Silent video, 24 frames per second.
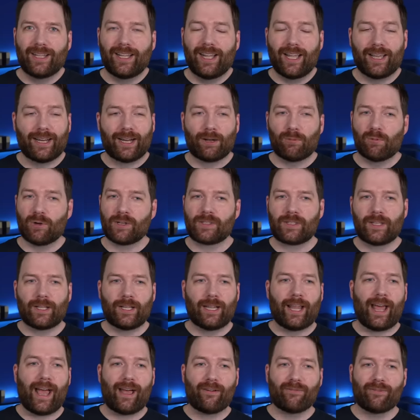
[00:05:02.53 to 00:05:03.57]
And I wasn't
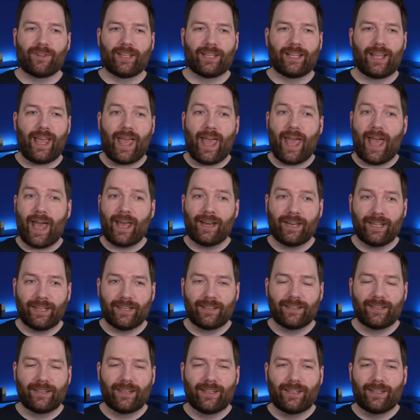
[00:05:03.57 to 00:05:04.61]
laughing at
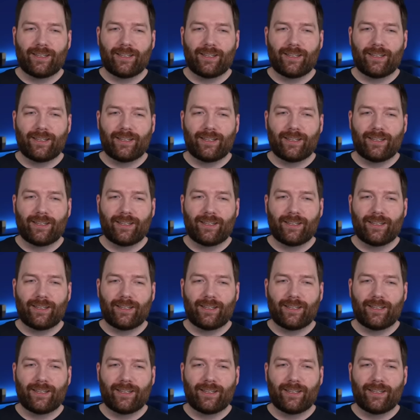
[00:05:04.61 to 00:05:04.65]
it